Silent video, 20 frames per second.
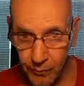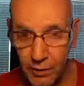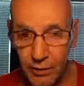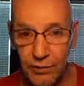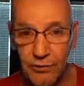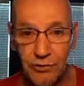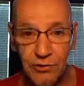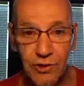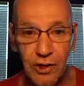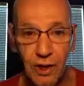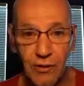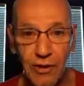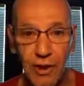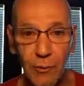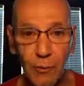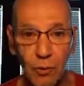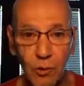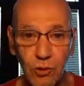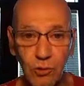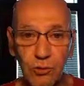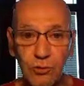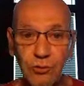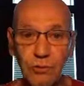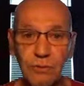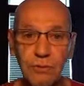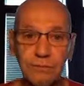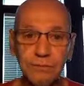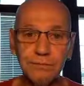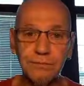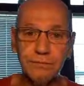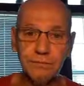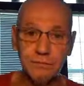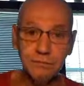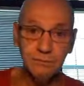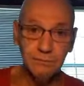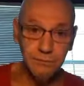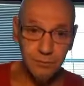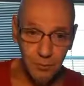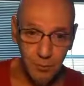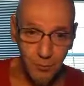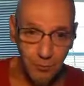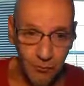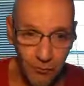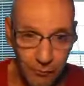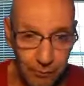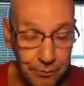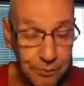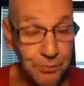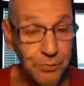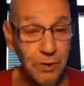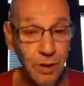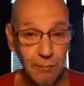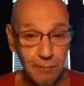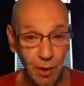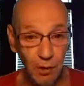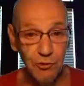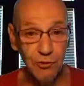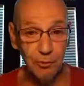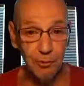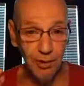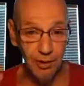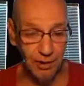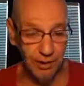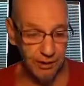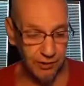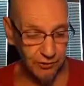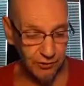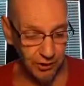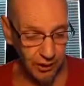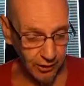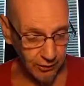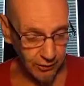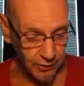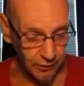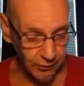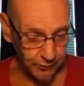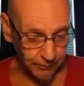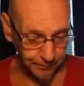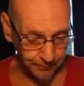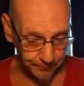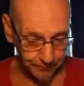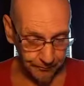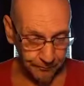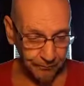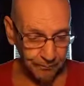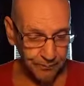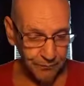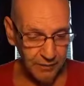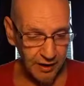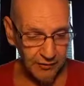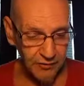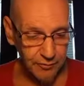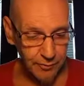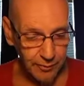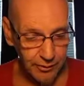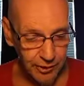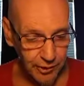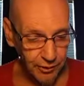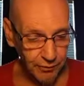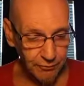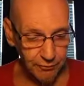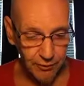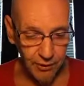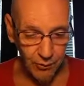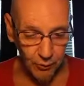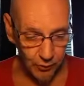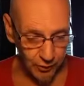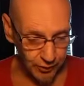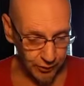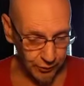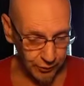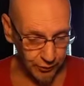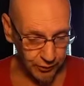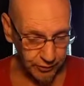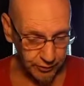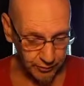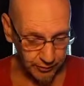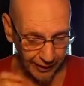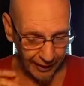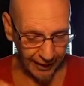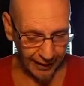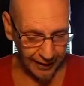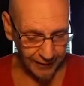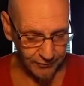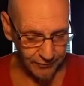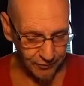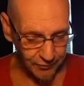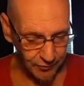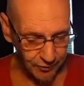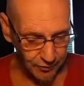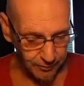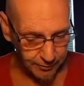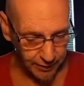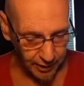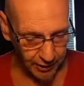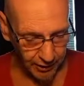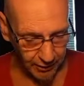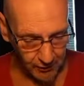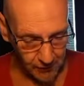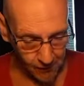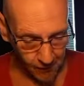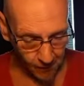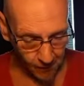You see how that works? Multiplying is not good. You have to be careful on what you add to your body.